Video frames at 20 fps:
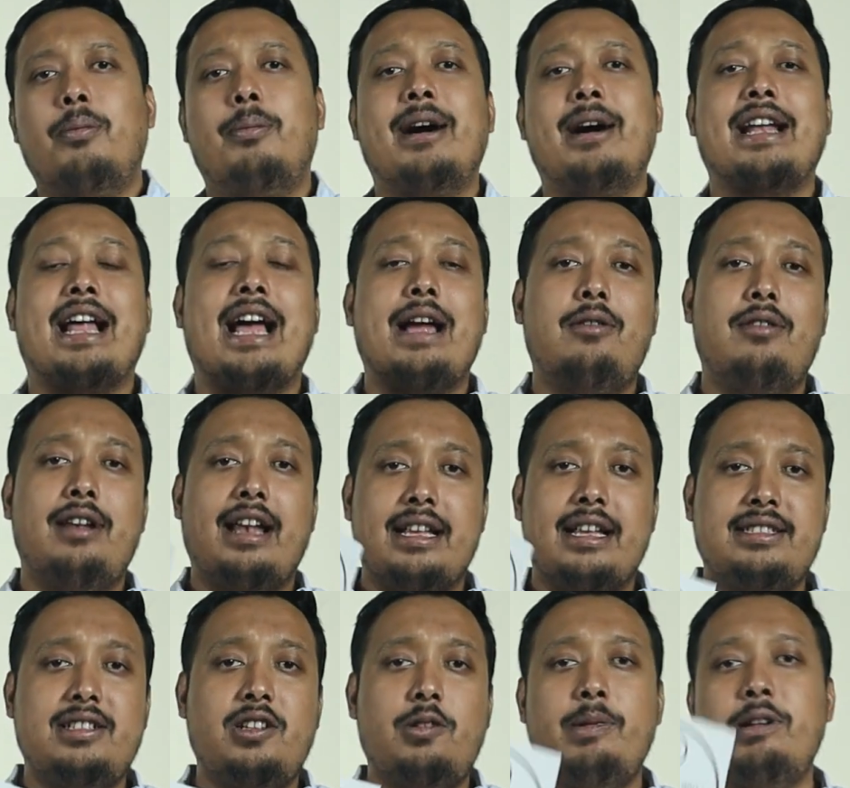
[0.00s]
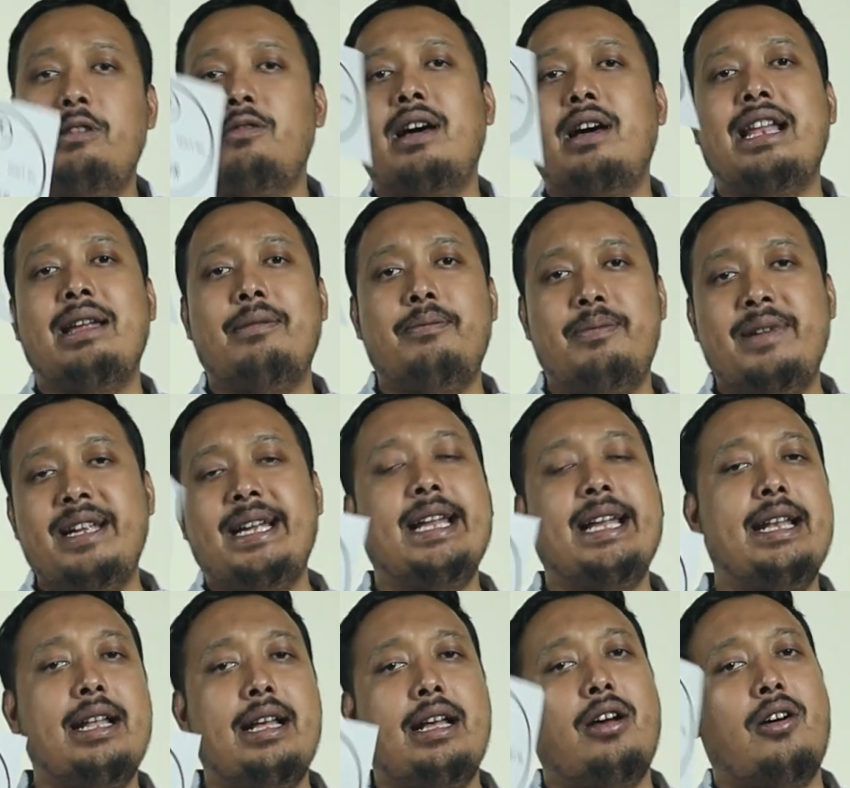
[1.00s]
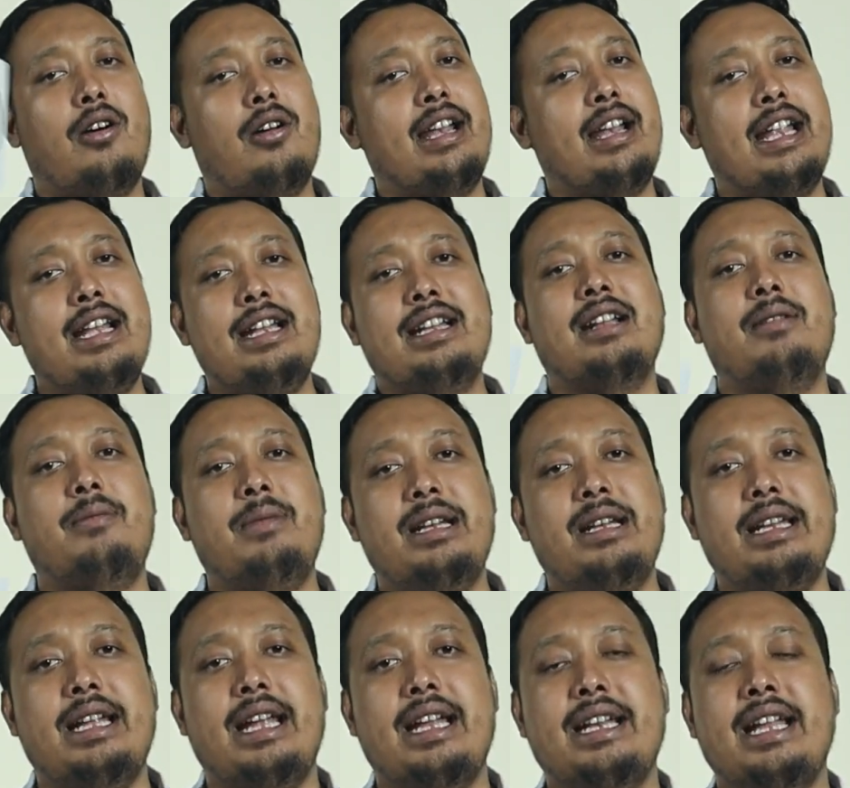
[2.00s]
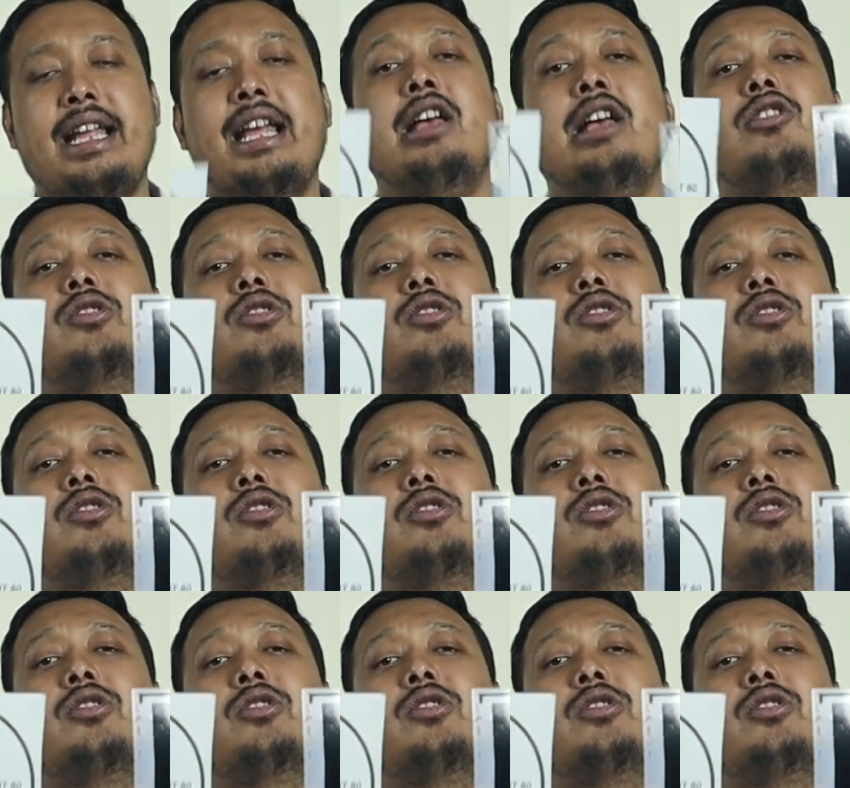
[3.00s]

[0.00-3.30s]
but I will assume you are a beginner or intermediate,